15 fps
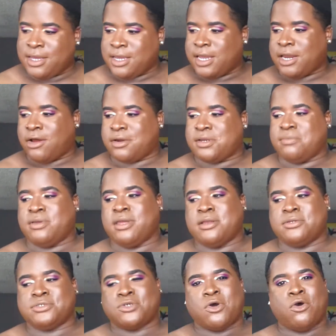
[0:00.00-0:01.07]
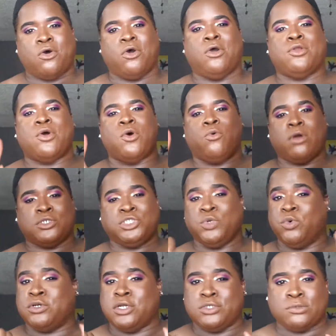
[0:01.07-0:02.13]
It all depends on what you
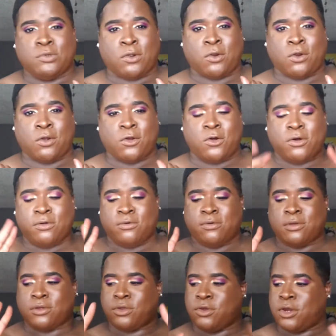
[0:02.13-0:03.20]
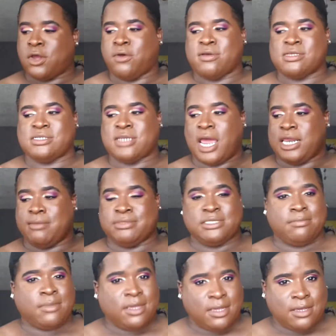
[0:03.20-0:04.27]
want to do, girl. You know, it's not up to
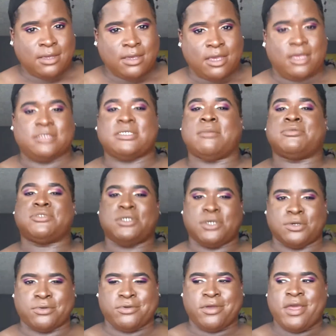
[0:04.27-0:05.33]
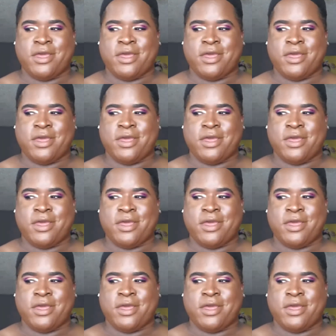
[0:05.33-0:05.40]
me. It's up to you.